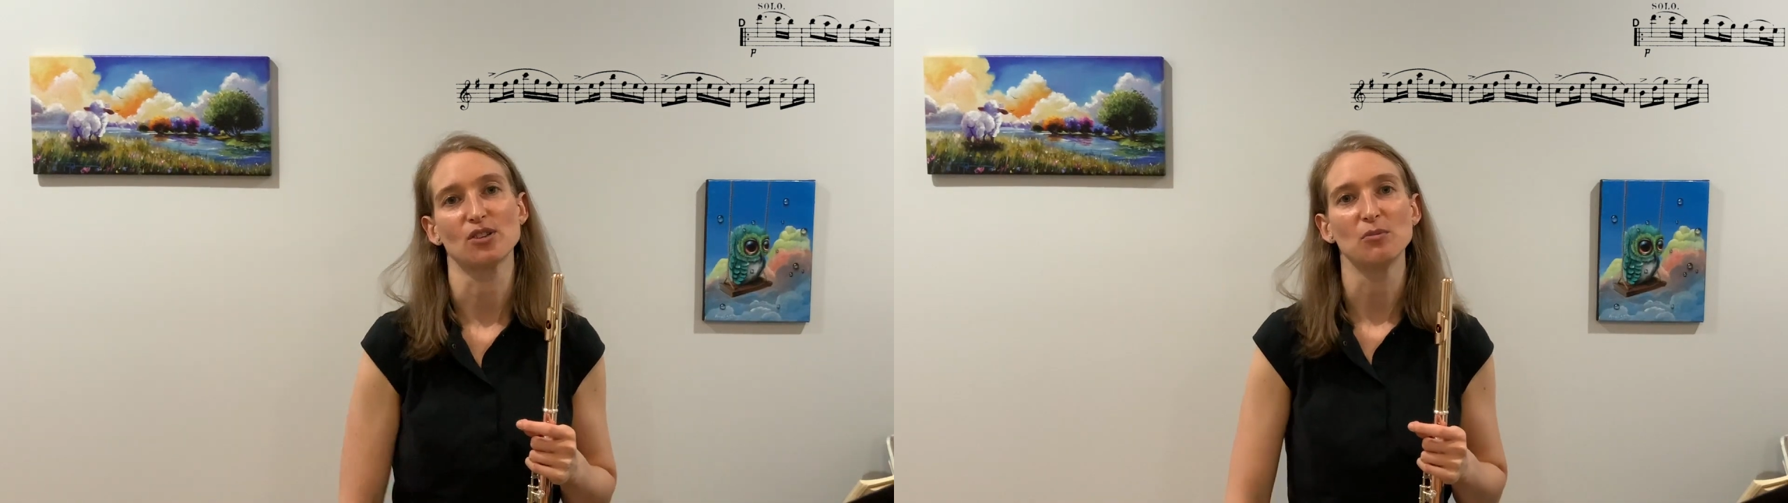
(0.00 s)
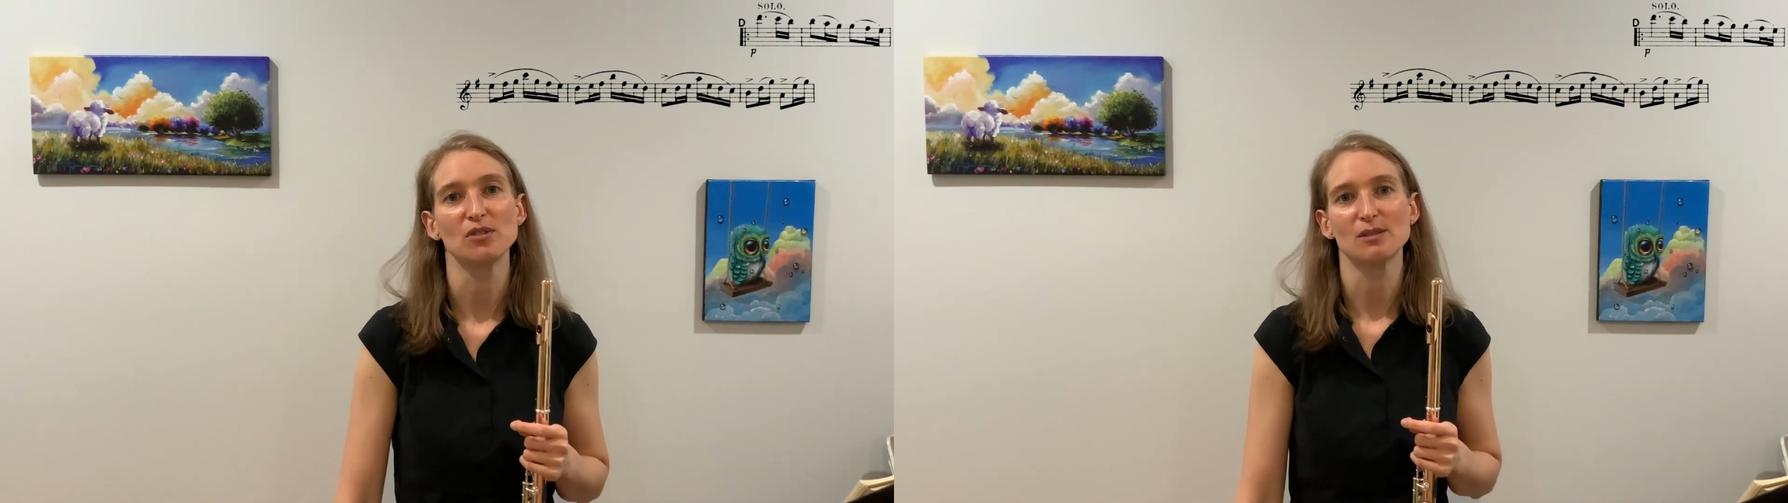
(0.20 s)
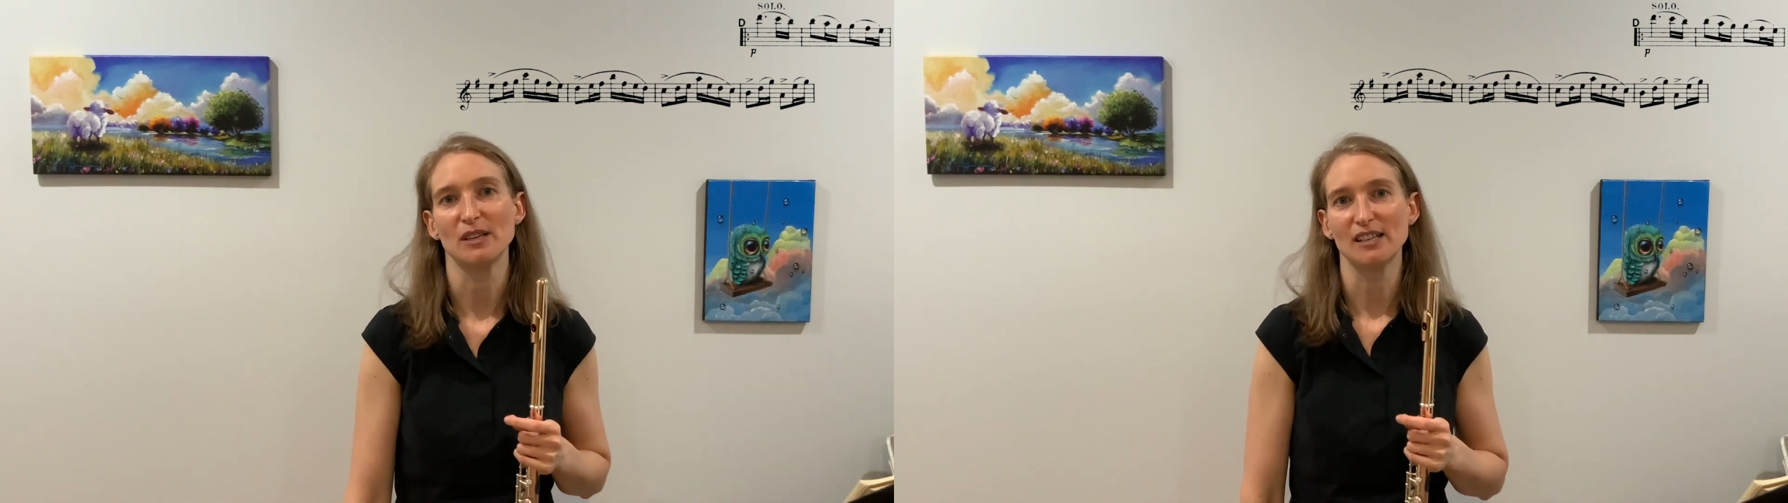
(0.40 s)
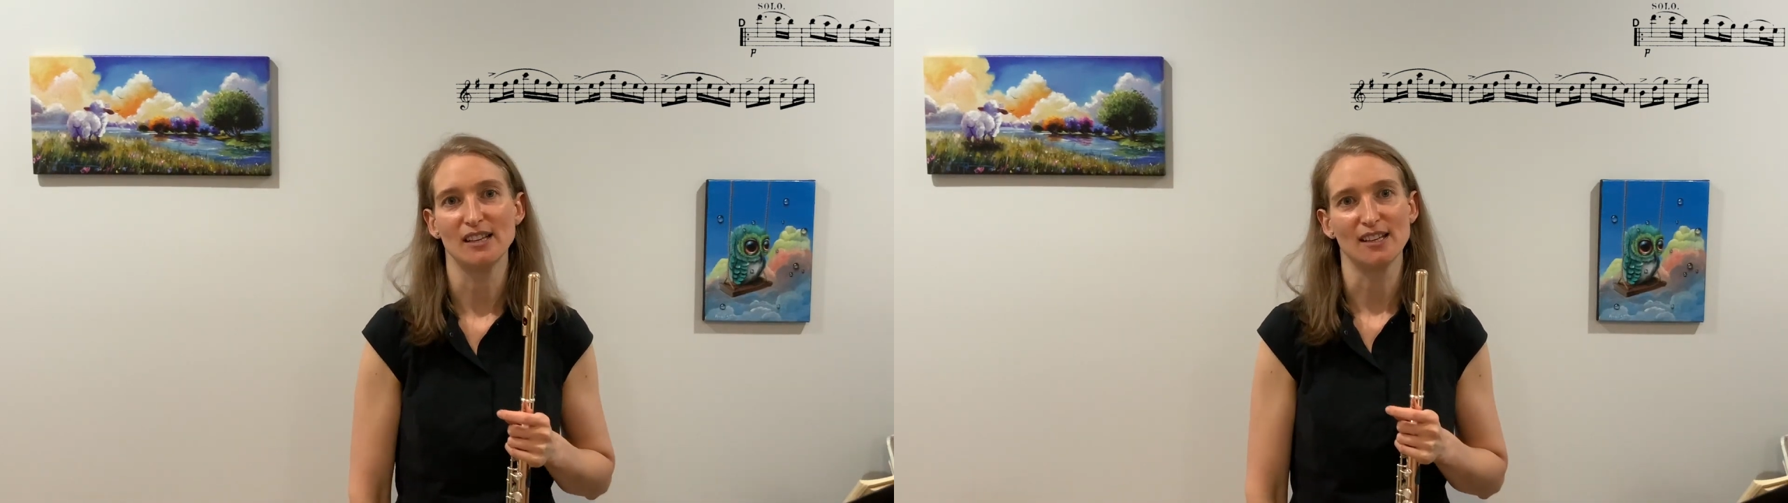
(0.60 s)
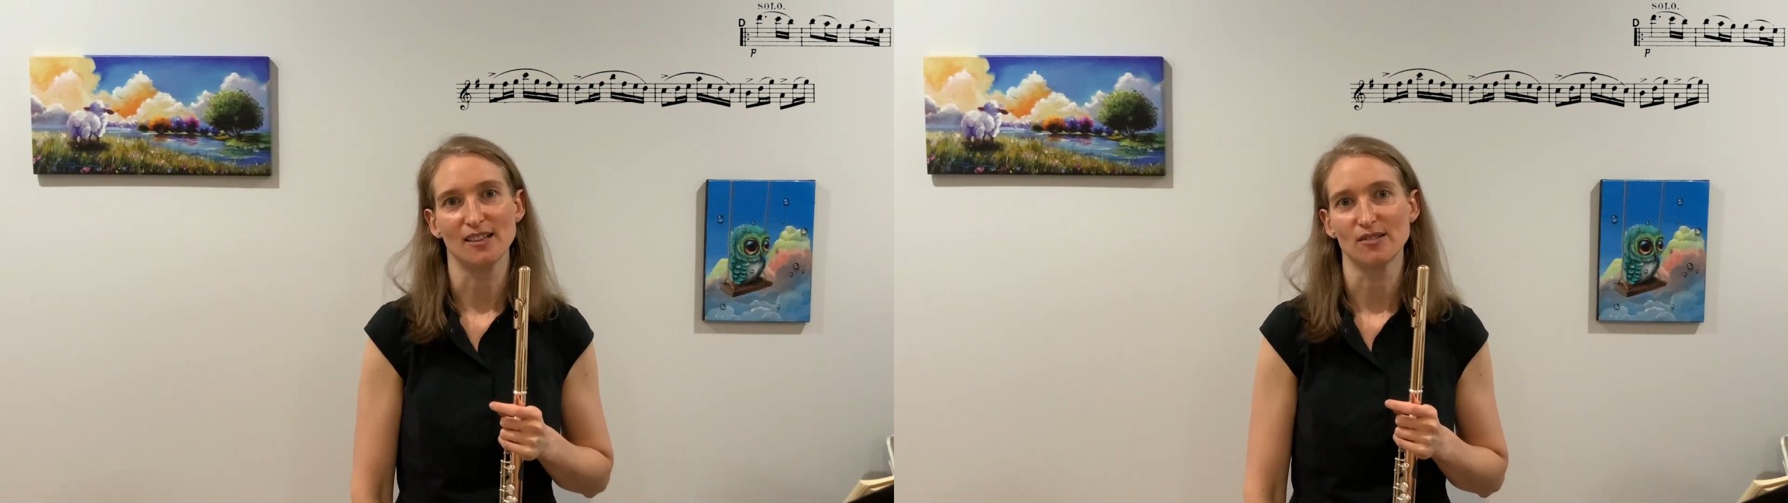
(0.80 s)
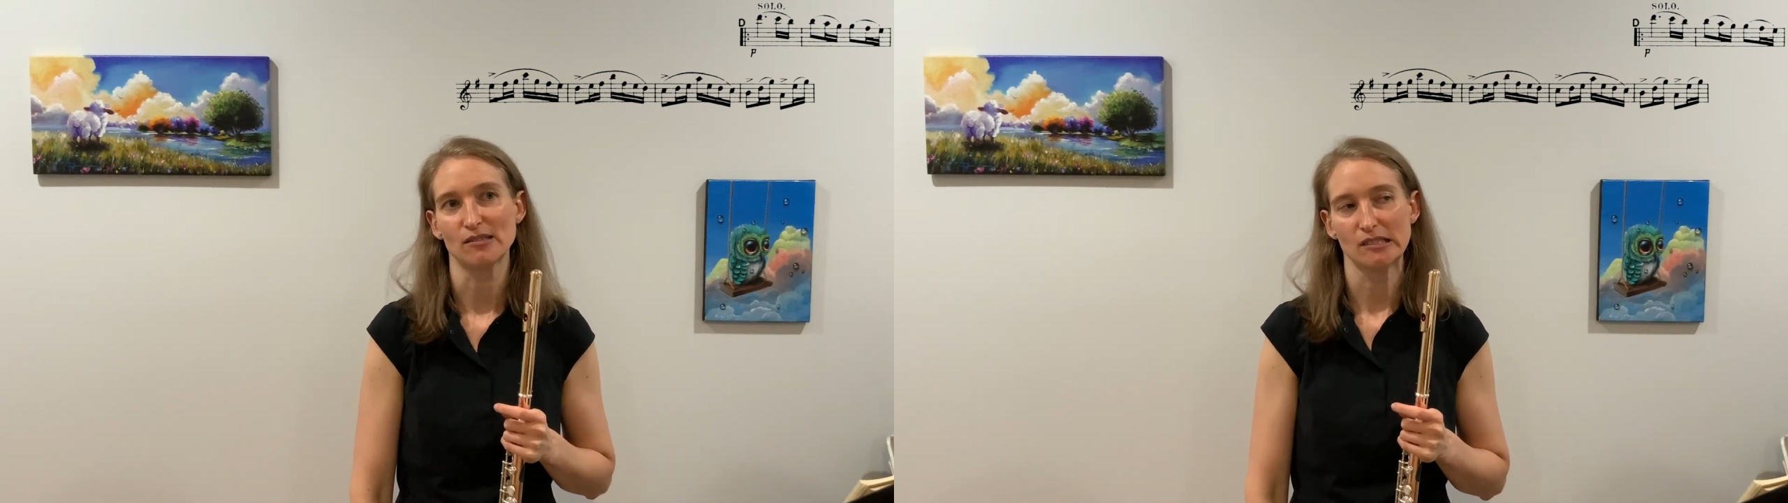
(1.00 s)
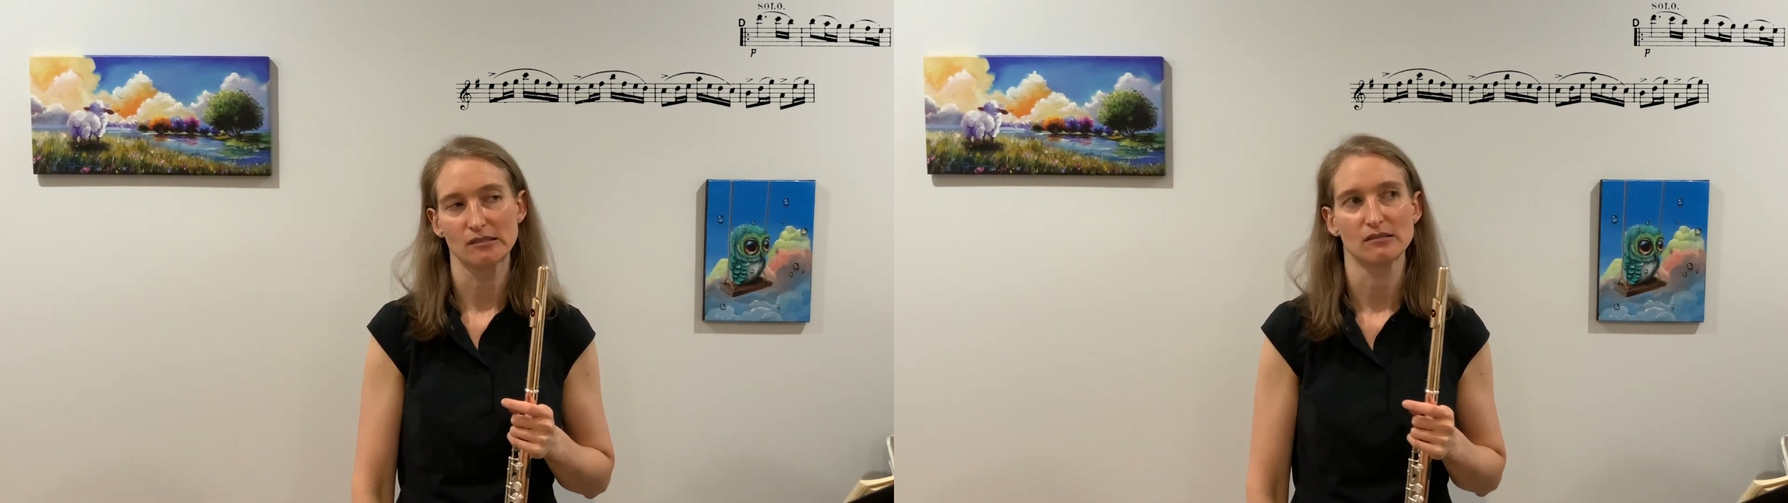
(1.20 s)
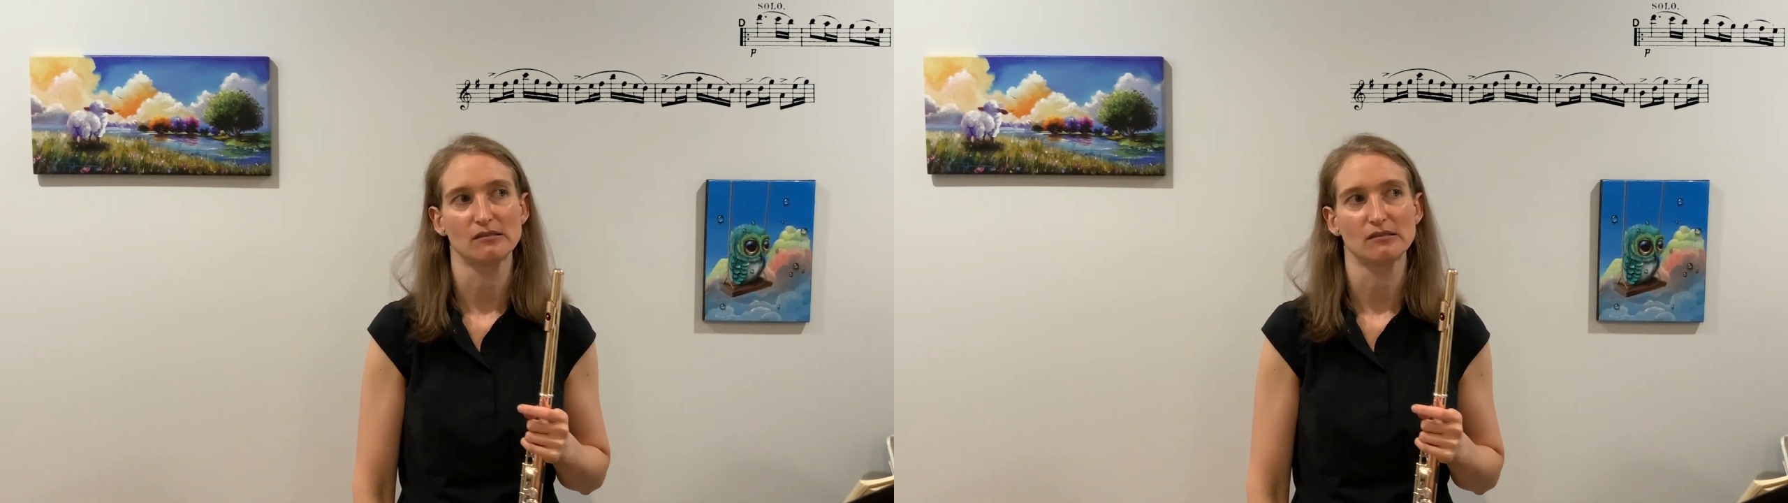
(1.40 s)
almost making the eighth notes